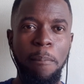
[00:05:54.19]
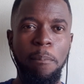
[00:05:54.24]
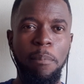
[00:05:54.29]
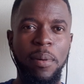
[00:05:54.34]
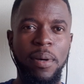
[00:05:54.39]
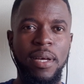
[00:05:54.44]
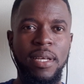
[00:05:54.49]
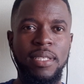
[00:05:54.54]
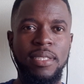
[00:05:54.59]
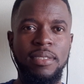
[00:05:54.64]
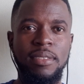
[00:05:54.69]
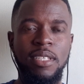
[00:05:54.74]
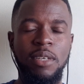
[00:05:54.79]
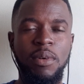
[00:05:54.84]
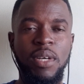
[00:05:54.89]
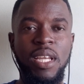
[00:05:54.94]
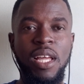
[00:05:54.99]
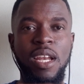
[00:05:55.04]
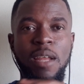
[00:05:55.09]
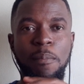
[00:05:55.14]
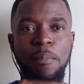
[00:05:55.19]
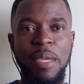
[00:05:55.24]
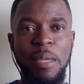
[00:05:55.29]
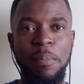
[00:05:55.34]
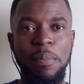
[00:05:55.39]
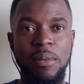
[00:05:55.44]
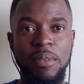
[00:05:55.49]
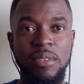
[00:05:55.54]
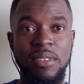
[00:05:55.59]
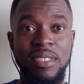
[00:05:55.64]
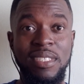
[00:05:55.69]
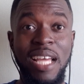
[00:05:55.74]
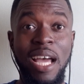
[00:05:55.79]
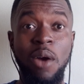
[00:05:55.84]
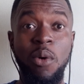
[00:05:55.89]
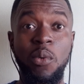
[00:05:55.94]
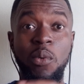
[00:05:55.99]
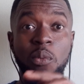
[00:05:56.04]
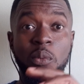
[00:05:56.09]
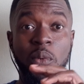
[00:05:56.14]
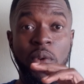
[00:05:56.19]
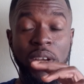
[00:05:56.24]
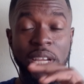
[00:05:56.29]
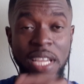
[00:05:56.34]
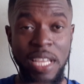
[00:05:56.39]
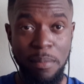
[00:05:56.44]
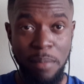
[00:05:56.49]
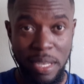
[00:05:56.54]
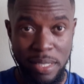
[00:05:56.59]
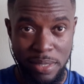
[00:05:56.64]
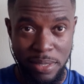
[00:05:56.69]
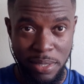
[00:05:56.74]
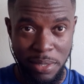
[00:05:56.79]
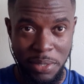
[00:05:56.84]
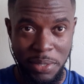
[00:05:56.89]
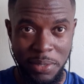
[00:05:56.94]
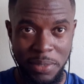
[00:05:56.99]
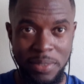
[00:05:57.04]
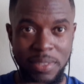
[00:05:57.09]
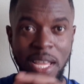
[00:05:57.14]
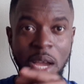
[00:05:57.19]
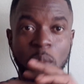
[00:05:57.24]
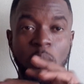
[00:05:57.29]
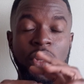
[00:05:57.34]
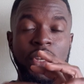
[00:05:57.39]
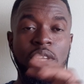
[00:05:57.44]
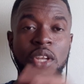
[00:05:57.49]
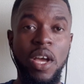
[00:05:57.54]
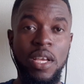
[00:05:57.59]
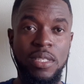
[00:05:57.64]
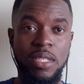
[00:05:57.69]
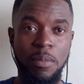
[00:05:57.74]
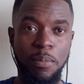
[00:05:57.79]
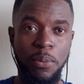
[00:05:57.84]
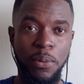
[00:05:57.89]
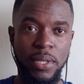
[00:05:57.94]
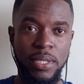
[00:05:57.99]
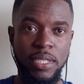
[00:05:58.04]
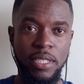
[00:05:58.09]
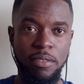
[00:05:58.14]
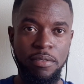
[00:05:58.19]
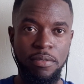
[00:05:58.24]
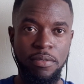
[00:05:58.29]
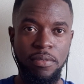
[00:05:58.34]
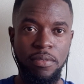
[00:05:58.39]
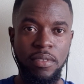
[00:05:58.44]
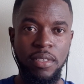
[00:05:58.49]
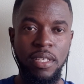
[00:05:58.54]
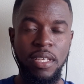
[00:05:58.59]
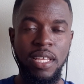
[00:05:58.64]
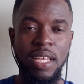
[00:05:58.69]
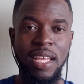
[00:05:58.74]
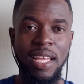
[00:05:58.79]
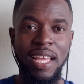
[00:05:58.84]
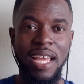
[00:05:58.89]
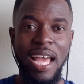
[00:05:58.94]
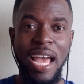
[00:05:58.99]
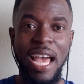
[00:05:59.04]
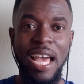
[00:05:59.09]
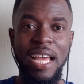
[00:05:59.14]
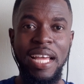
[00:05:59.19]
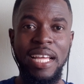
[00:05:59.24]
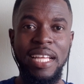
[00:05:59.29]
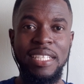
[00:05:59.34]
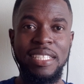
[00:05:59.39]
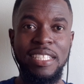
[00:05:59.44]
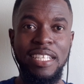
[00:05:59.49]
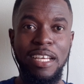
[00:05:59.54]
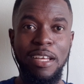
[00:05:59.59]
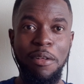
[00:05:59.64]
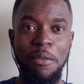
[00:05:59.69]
but there were a lot of people that were in my circle that were not supportive. And